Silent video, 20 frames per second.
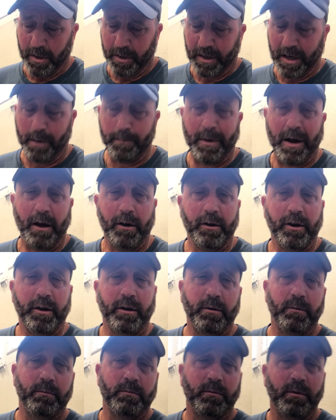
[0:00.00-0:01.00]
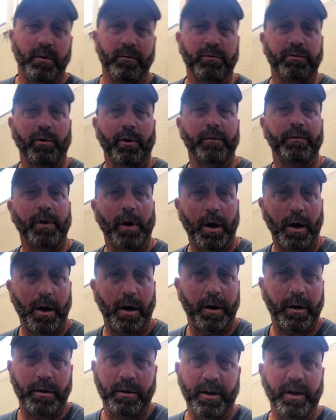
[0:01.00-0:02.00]
Got married in front of
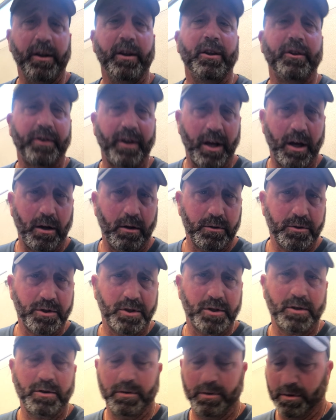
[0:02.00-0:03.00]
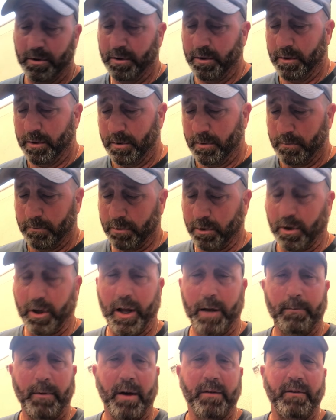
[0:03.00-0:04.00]
God in His house.
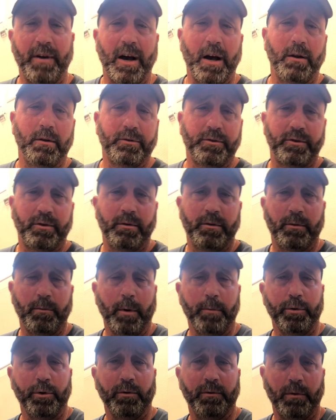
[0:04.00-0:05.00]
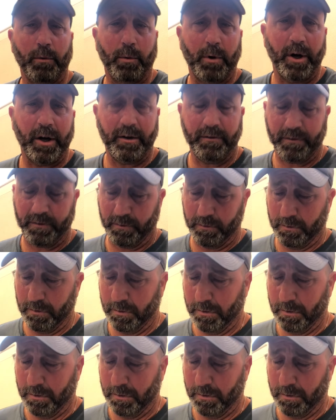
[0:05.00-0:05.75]
Proclaimed my vows to my beautiful wife.